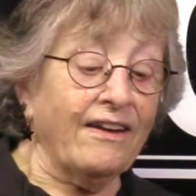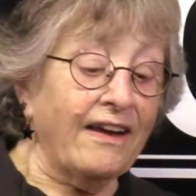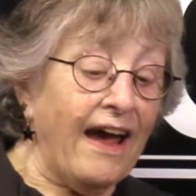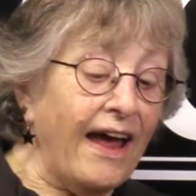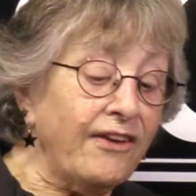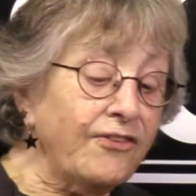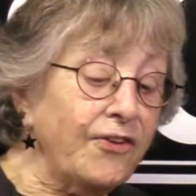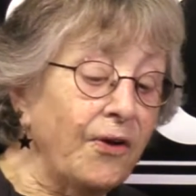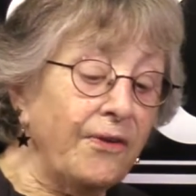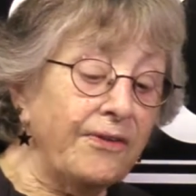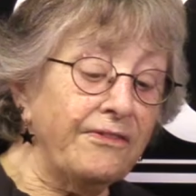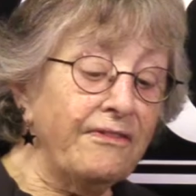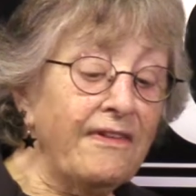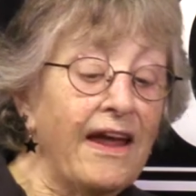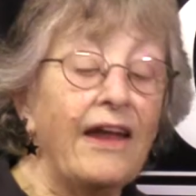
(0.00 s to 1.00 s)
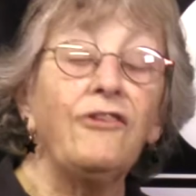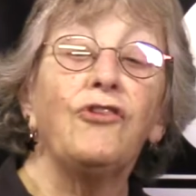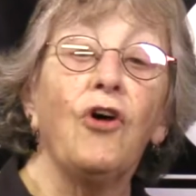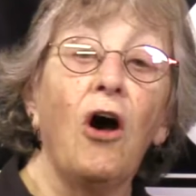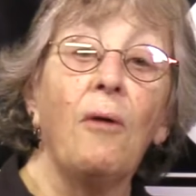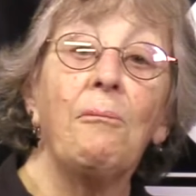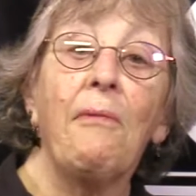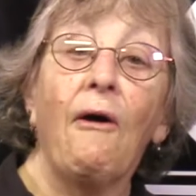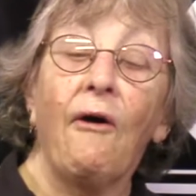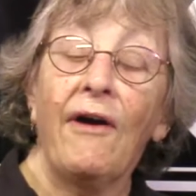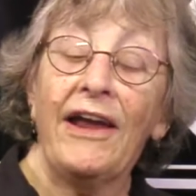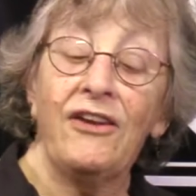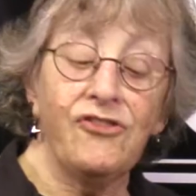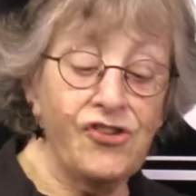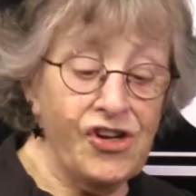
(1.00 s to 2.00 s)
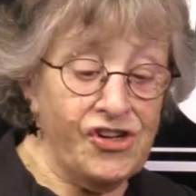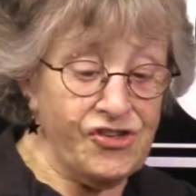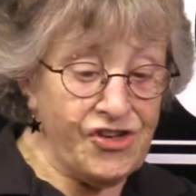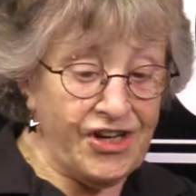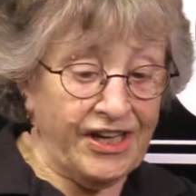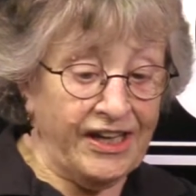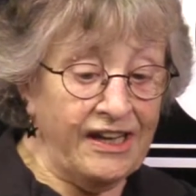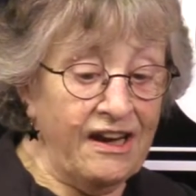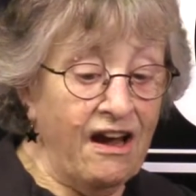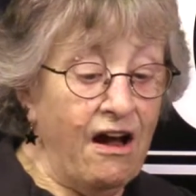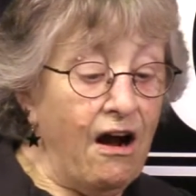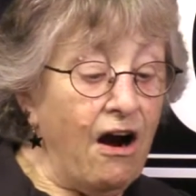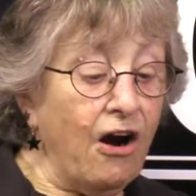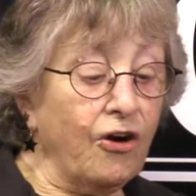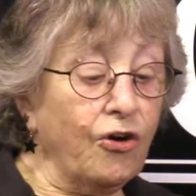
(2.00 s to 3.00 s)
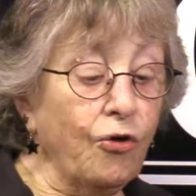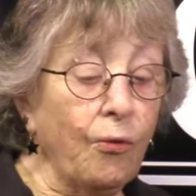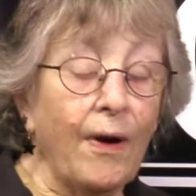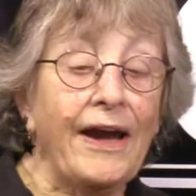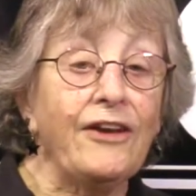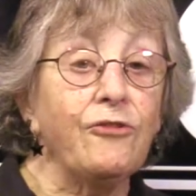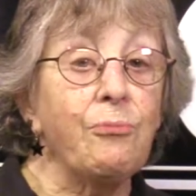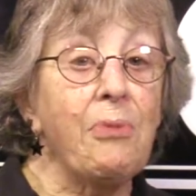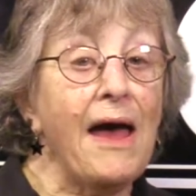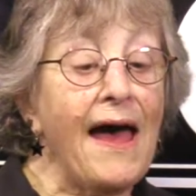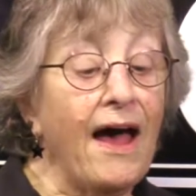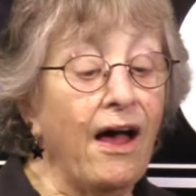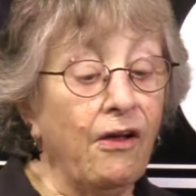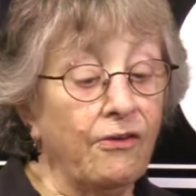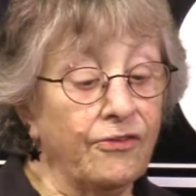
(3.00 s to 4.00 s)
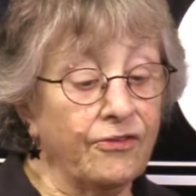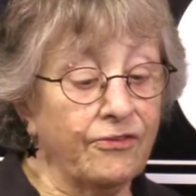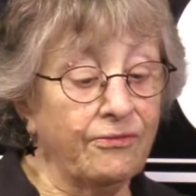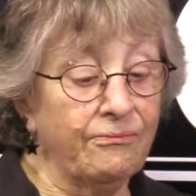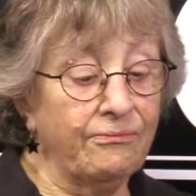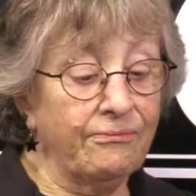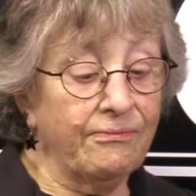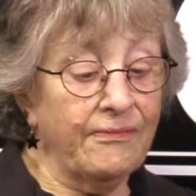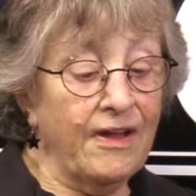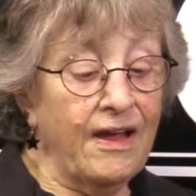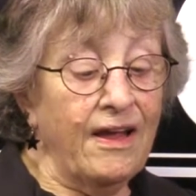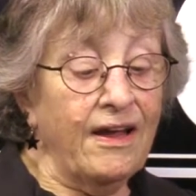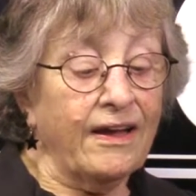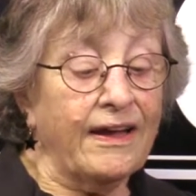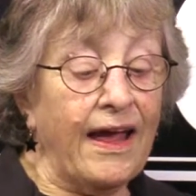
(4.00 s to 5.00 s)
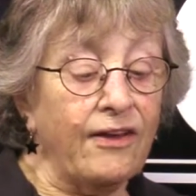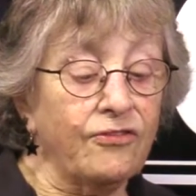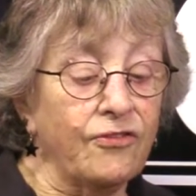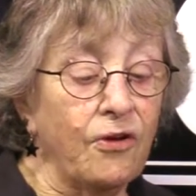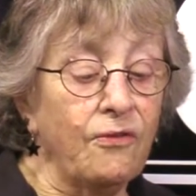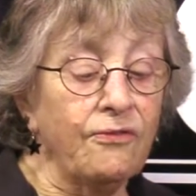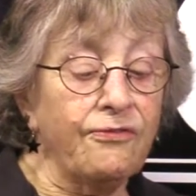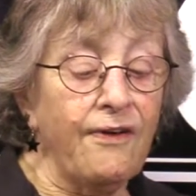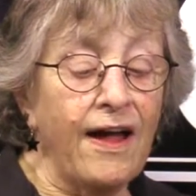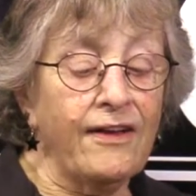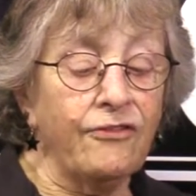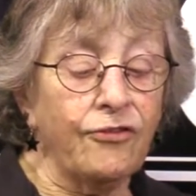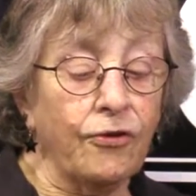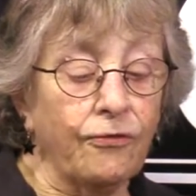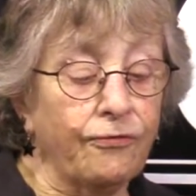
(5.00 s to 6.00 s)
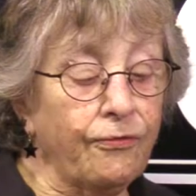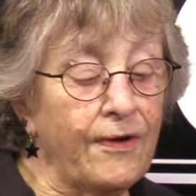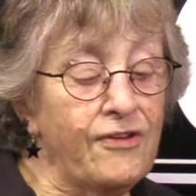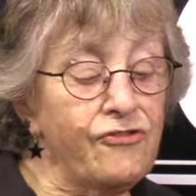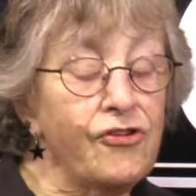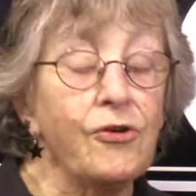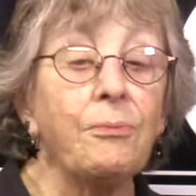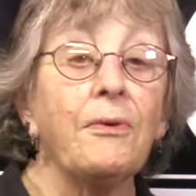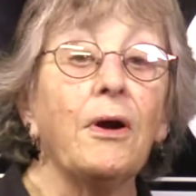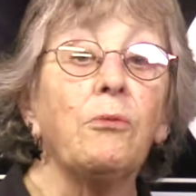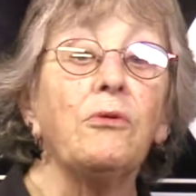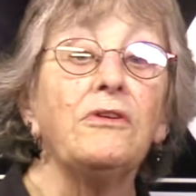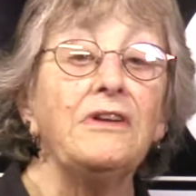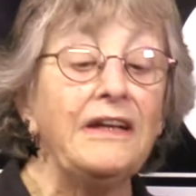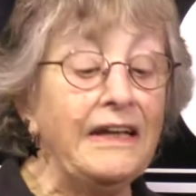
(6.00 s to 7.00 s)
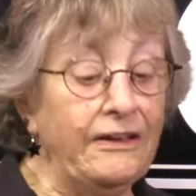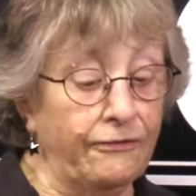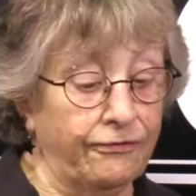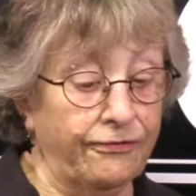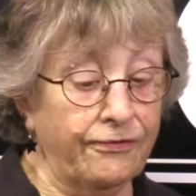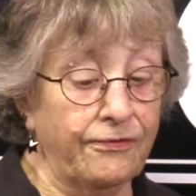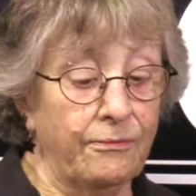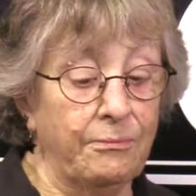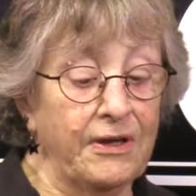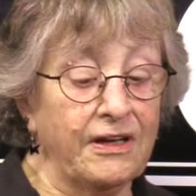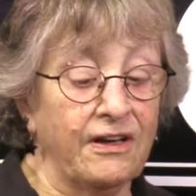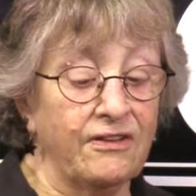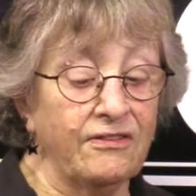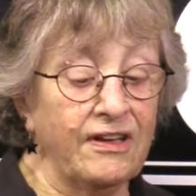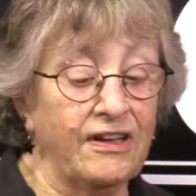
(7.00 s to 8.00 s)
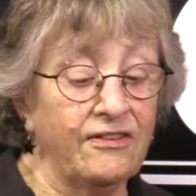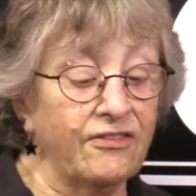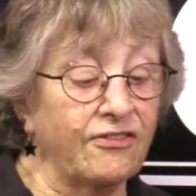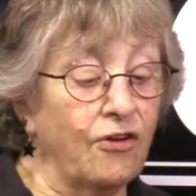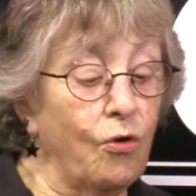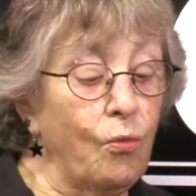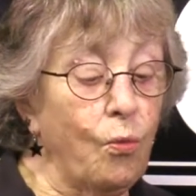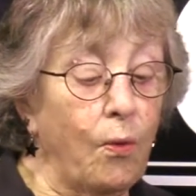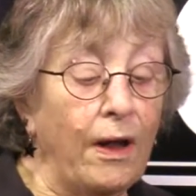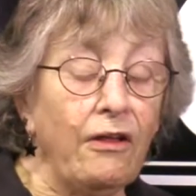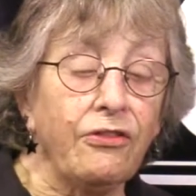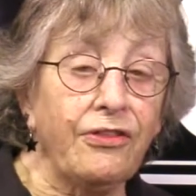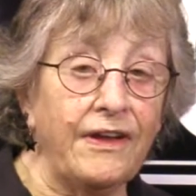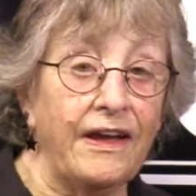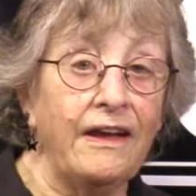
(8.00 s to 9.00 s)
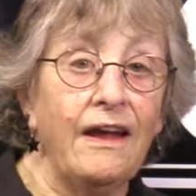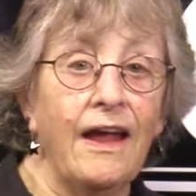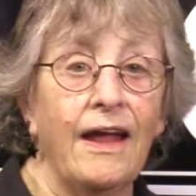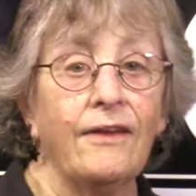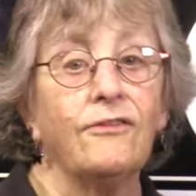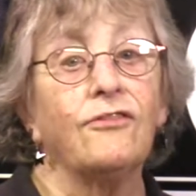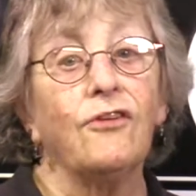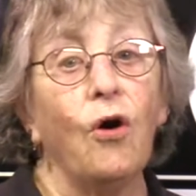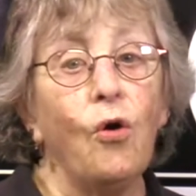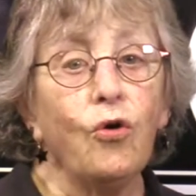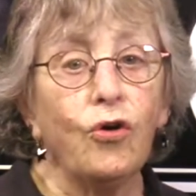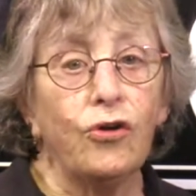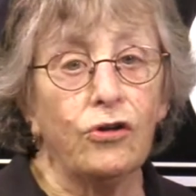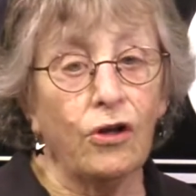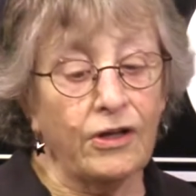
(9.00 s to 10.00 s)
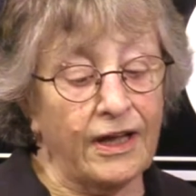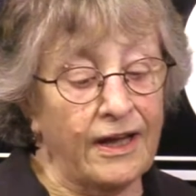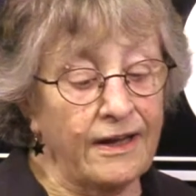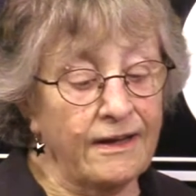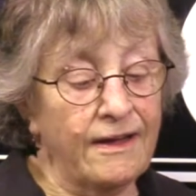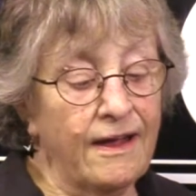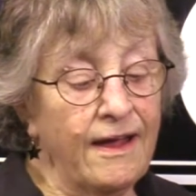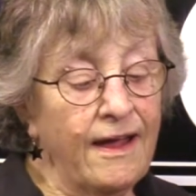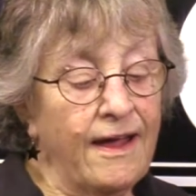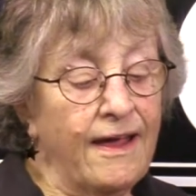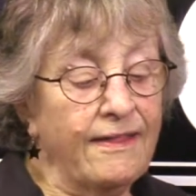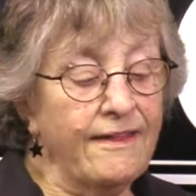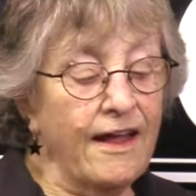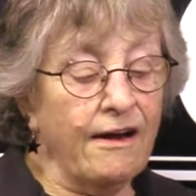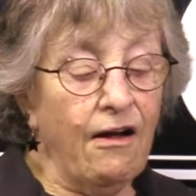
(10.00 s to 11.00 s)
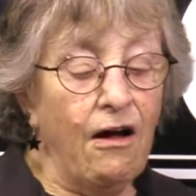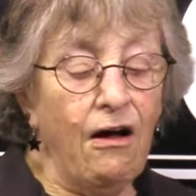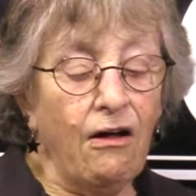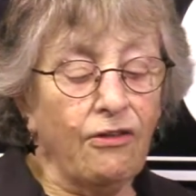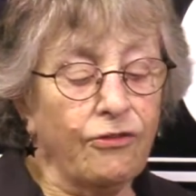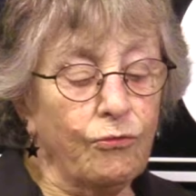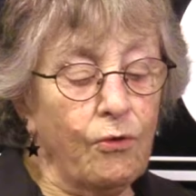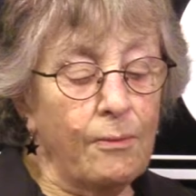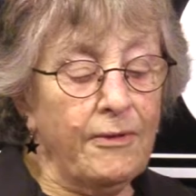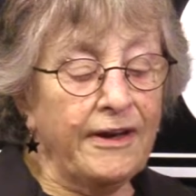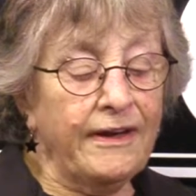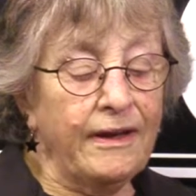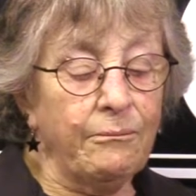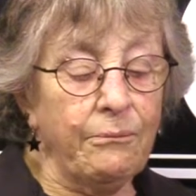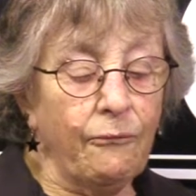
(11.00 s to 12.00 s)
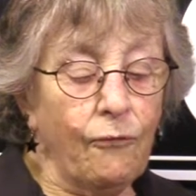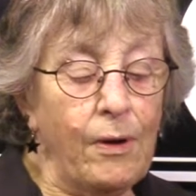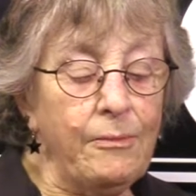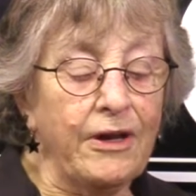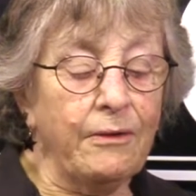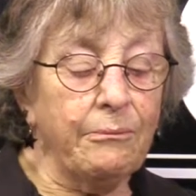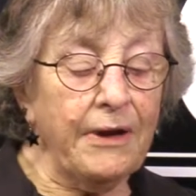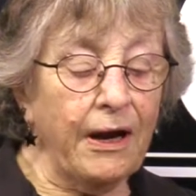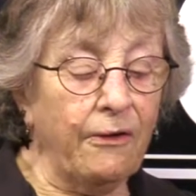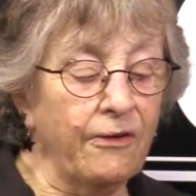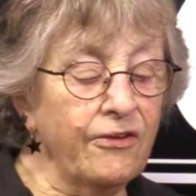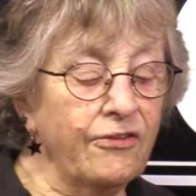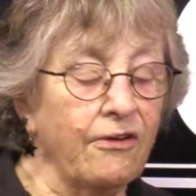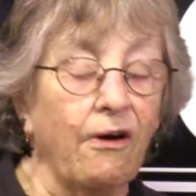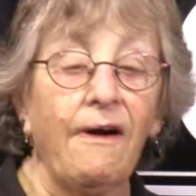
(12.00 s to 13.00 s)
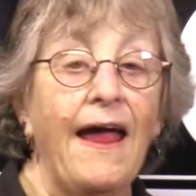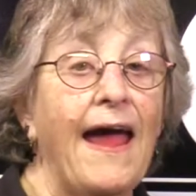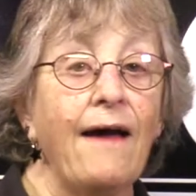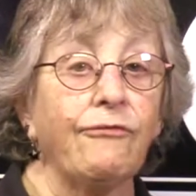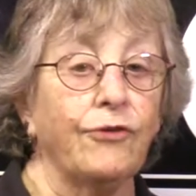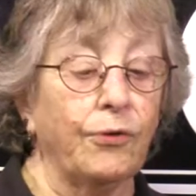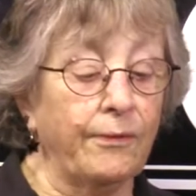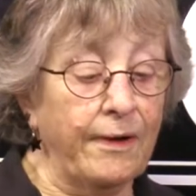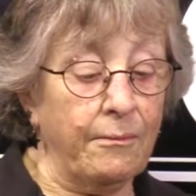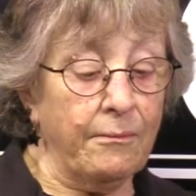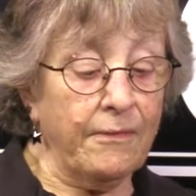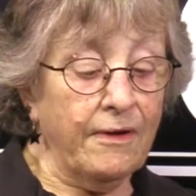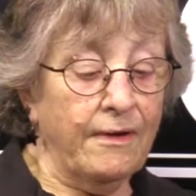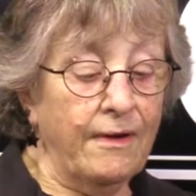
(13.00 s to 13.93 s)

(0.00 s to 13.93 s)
Gaston and Tomboy Gigi are great pals. Gaston finds her friendship a relief because he's so wealthy and so good-looking that all the women in Paris are after him,